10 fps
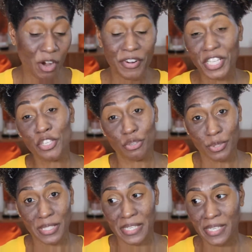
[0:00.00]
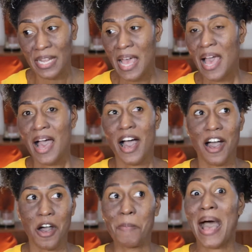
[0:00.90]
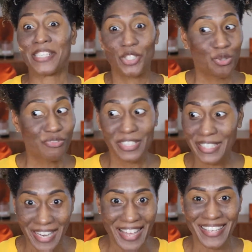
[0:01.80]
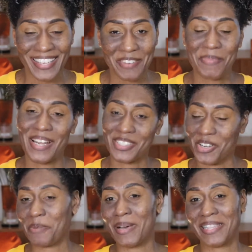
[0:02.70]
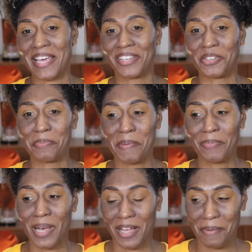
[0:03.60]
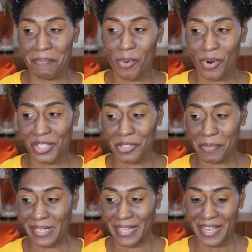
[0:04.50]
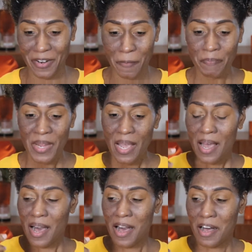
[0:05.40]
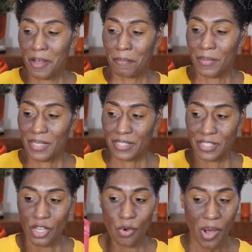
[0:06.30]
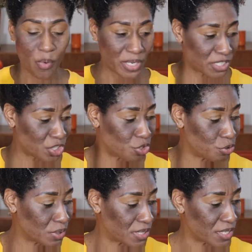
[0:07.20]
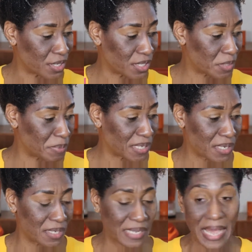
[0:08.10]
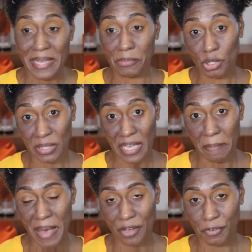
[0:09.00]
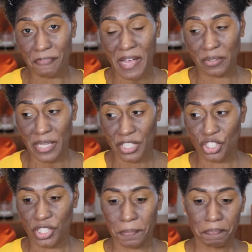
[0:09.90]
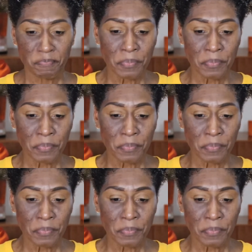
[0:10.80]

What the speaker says: already used it. I do really like it, but I'll talk about that a little bit more a little bit later. So I wanted to use this because I am using a powder foundation,